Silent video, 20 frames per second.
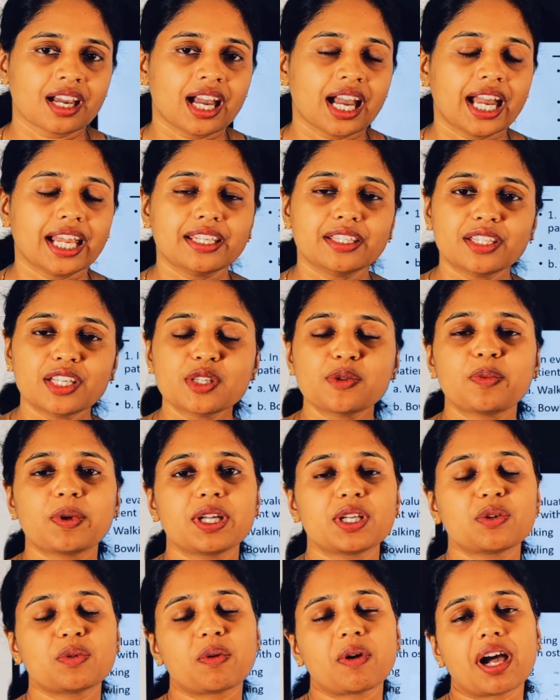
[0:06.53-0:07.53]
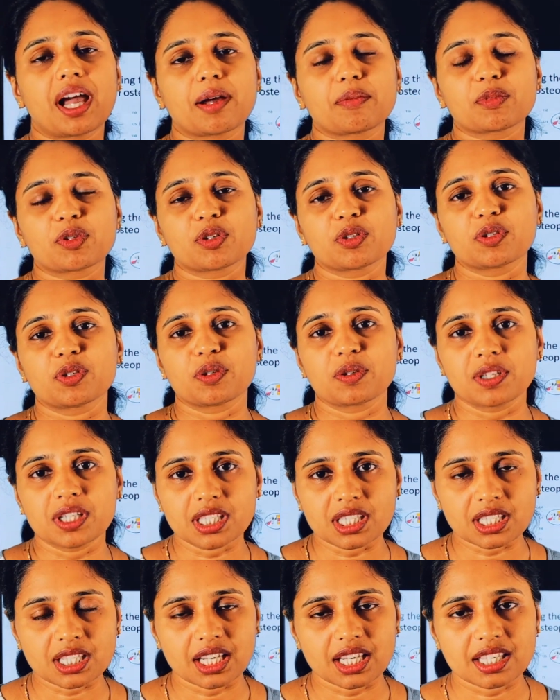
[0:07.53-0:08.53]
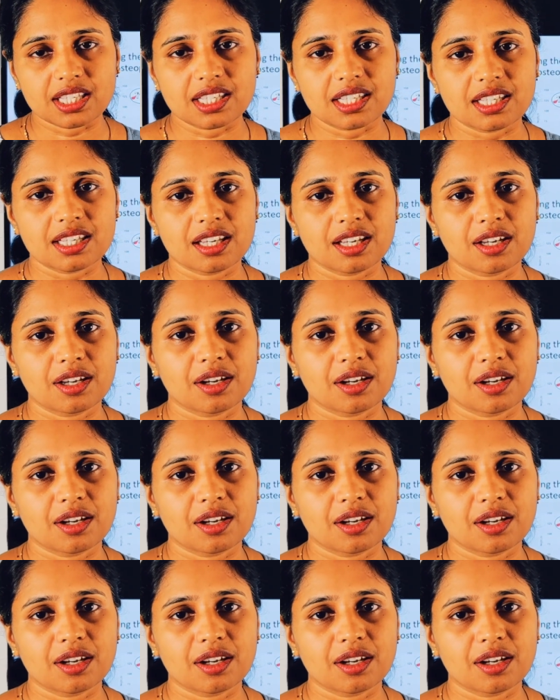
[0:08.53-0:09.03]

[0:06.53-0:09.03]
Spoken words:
In this video, I am going to discuss